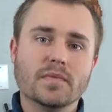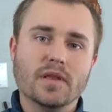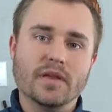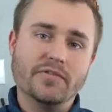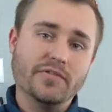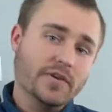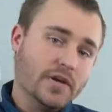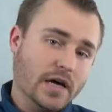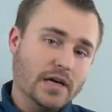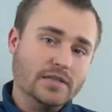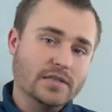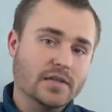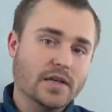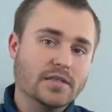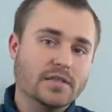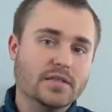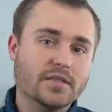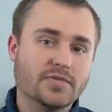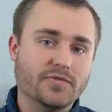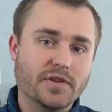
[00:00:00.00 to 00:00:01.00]
If you guys
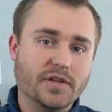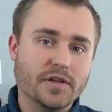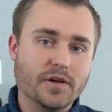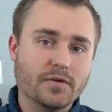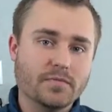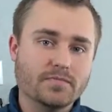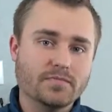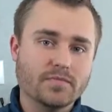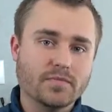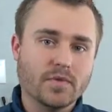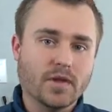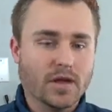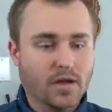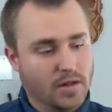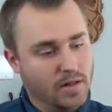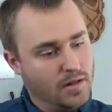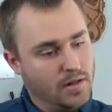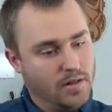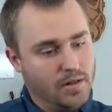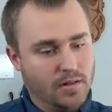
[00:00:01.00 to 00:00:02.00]
like this video,
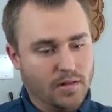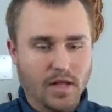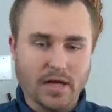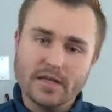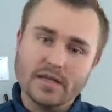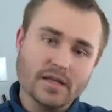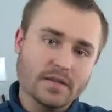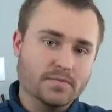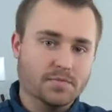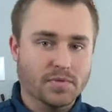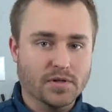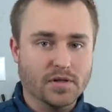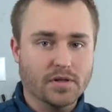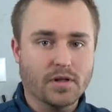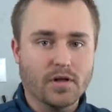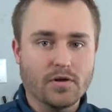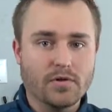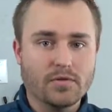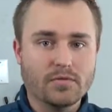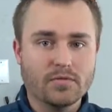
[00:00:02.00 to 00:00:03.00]
like it
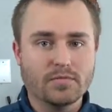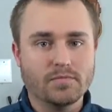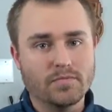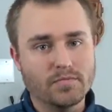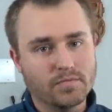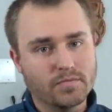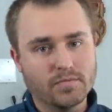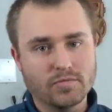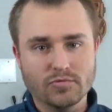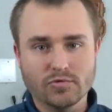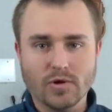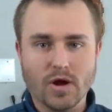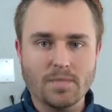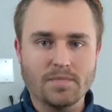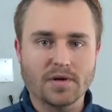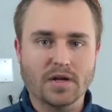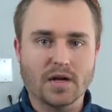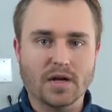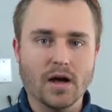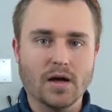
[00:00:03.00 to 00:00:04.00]
below,
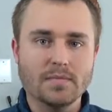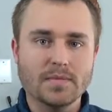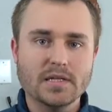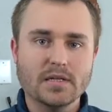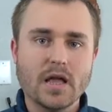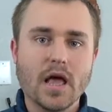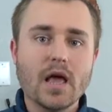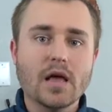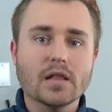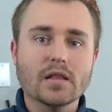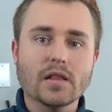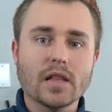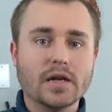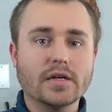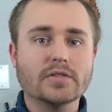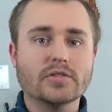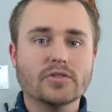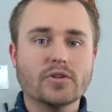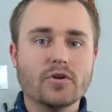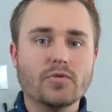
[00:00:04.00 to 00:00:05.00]
drop a comment,
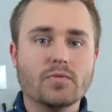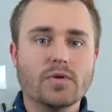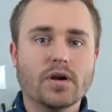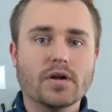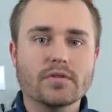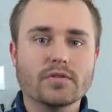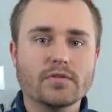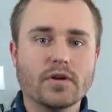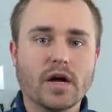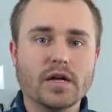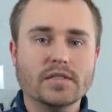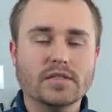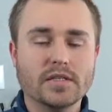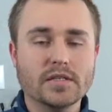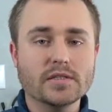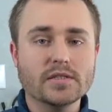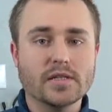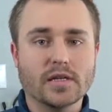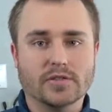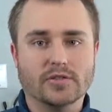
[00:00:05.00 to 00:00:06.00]
let us know what other
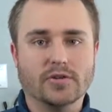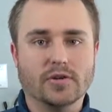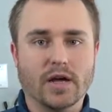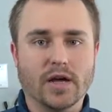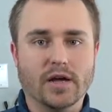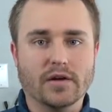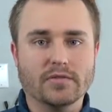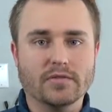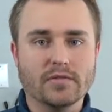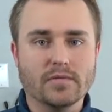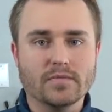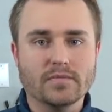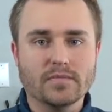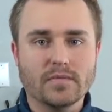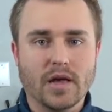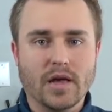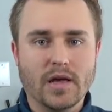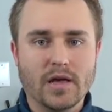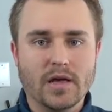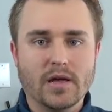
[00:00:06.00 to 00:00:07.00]
ideas that you have.
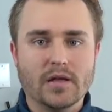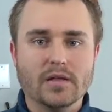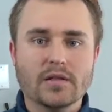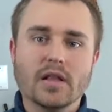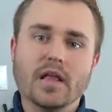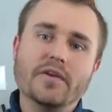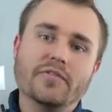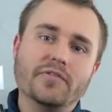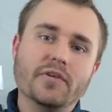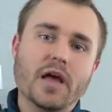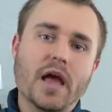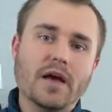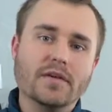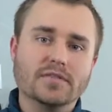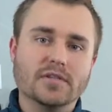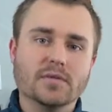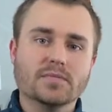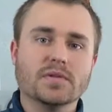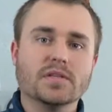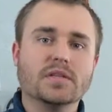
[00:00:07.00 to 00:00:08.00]
If you
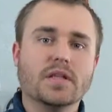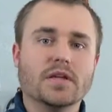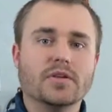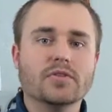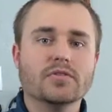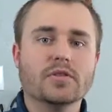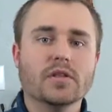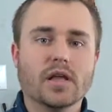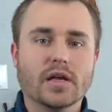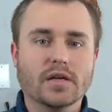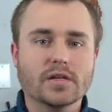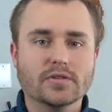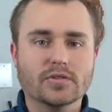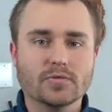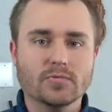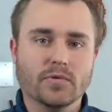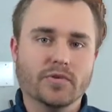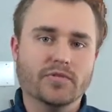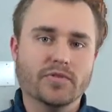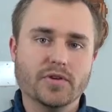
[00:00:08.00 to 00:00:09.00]
have something that you'd like us
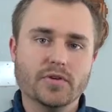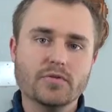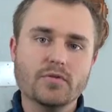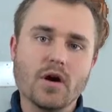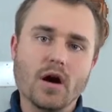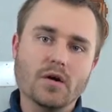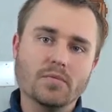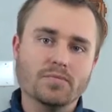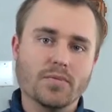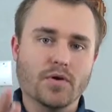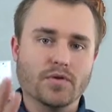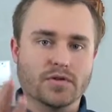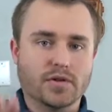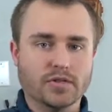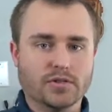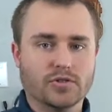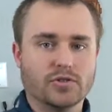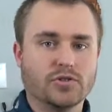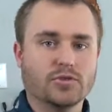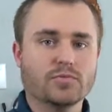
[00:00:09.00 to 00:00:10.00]
to review on both
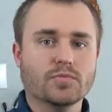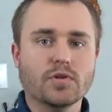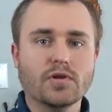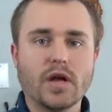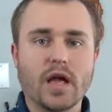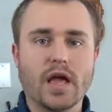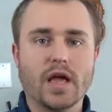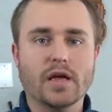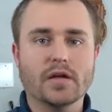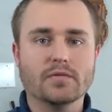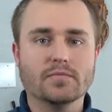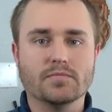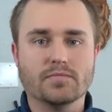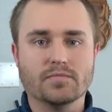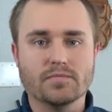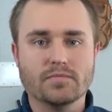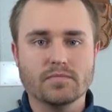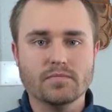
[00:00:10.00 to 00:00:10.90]
consumer and